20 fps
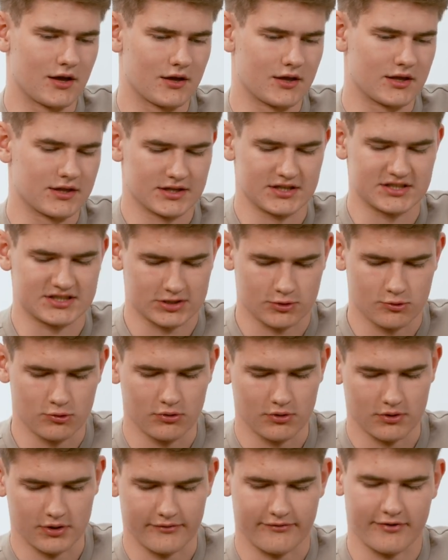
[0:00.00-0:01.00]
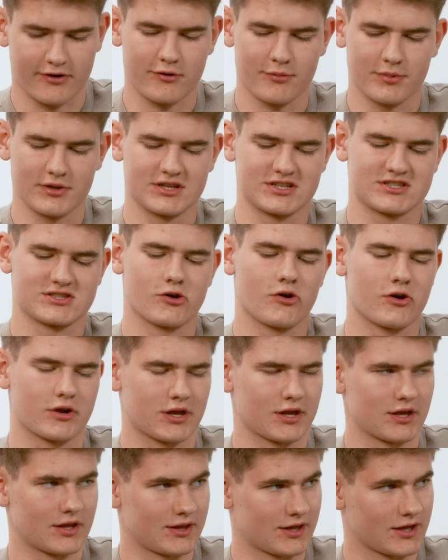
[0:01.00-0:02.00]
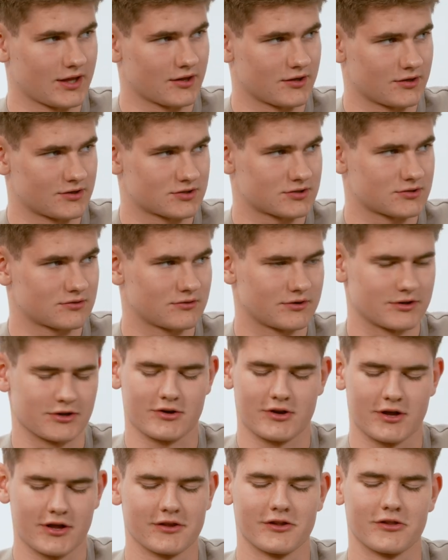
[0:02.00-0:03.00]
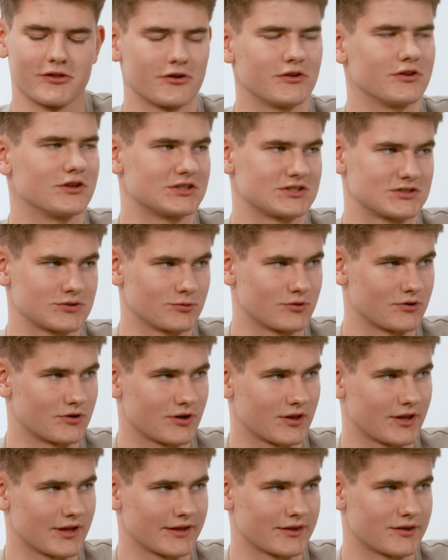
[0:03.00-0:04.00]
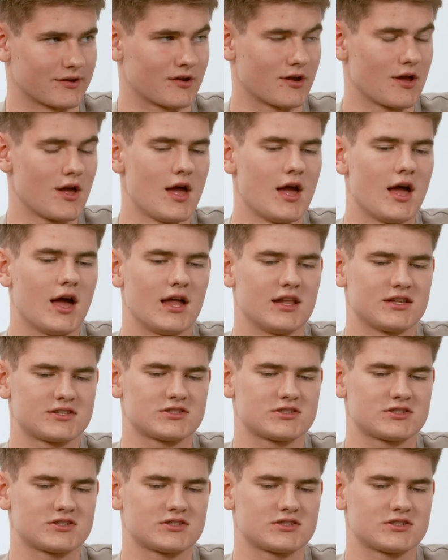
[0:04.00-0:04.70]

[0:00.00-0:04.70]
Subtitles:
In the school, if everybody's talking in English, then you're gonna learn it sooner or later. And